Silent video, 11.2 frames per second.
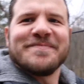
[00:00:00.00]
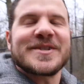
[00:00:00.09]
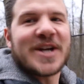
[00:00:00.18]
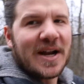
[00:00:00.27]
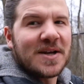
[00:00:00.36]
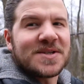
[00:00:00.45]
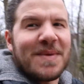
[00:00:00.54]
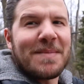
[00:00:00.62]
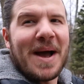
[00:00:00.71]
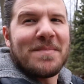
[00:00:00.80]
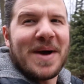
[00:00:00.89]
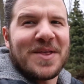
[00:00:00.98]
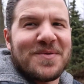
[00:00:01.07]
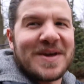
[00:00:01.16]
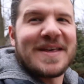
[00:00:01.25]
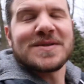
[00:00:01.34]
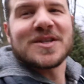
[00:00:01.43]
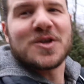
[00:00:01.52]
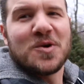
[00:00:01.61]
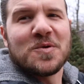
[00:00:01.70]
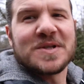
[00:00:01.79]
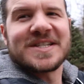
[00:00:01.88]
Shout out to my mom, by the way. That was the
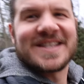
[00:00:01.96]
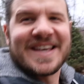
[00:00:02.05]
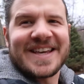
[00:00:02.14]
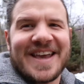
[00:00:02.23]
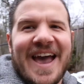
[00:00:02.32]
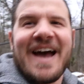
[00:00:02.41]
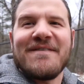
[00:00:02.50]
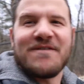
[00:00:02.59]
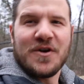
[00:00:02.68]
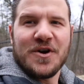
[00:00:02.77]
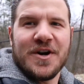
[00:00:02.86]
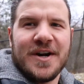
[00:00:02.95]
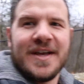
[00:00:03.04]
coolest thing ever.